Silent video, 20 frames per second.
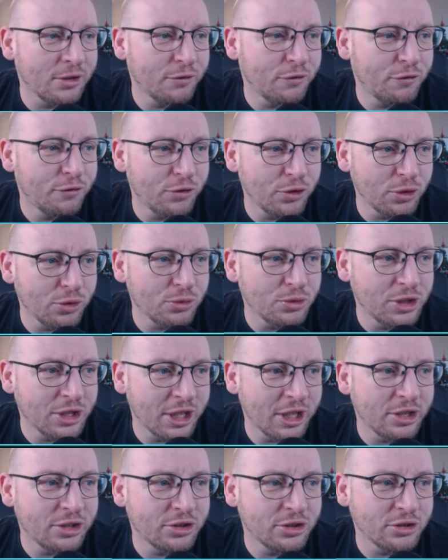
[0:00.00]
a few
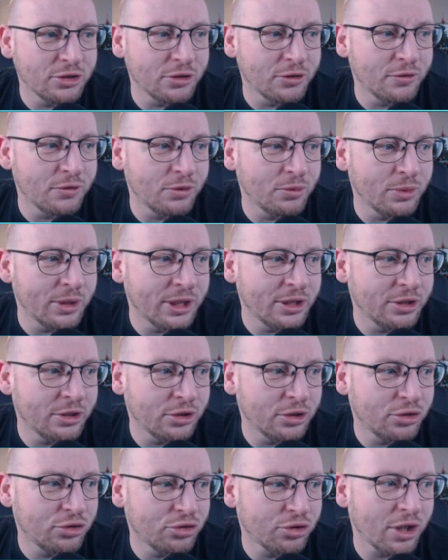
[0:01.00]
changes over the winter
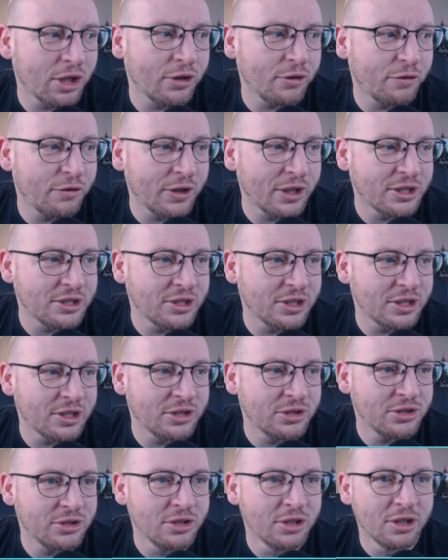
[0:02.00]
to try to fix
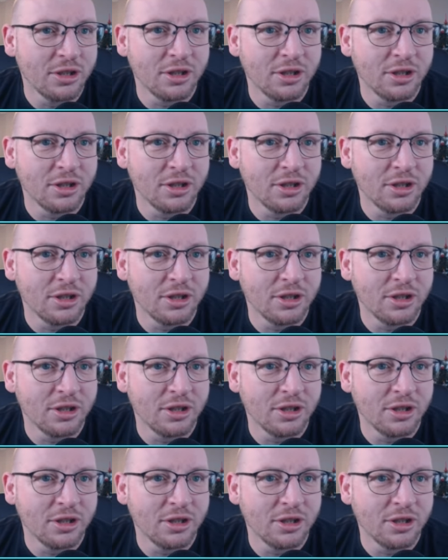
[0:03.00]
this.